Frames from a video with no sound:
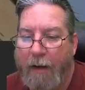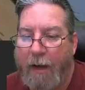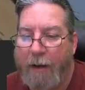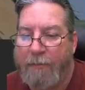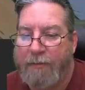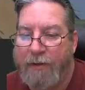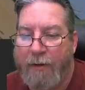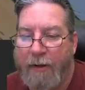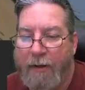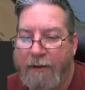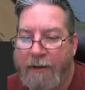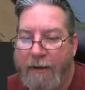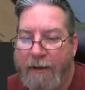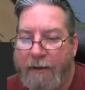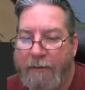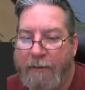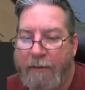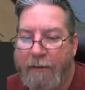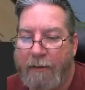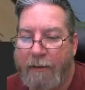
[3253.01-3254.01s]
I'm sure I did.
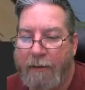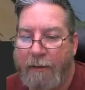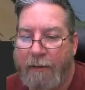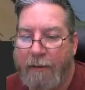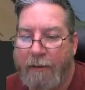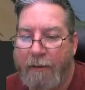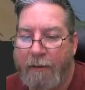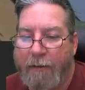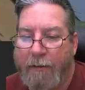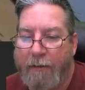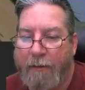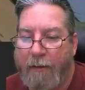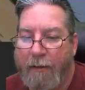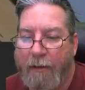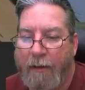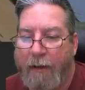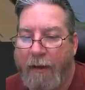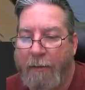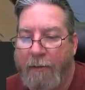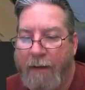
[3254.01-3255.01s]
Like a month ago or something.
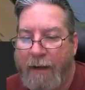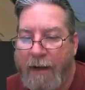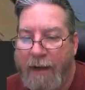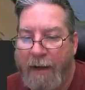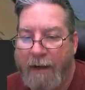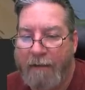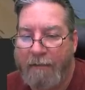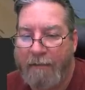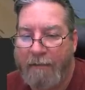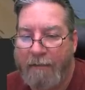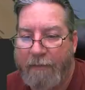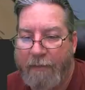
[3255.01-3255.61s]
I may have.